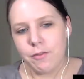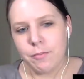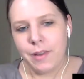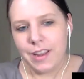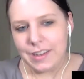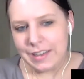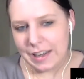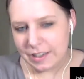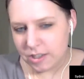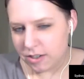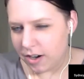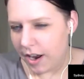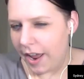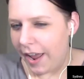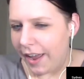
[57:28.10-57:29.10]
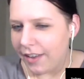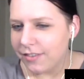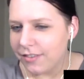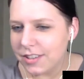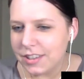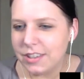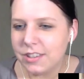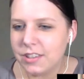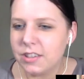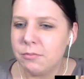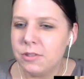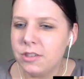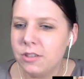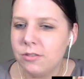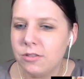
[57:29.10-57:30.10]
beta tester. I have seen some
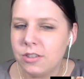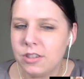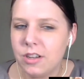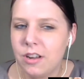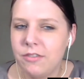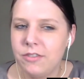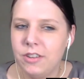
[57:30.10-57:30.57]
of the new stuff.